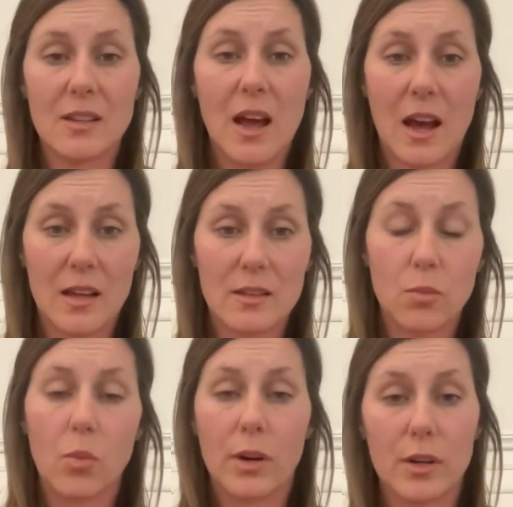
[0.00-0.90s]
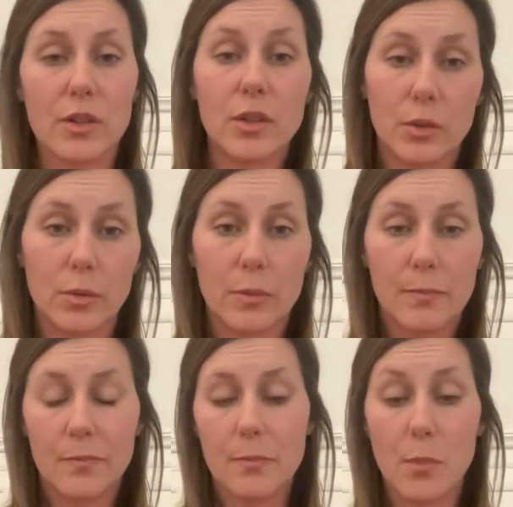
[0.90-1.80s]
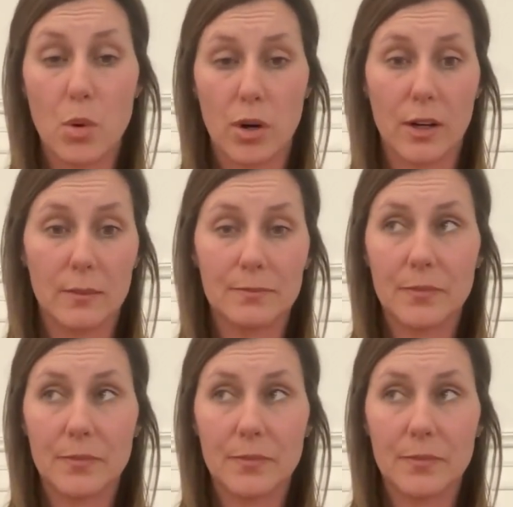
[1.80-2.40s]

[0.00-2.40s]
adds 1 or 2 more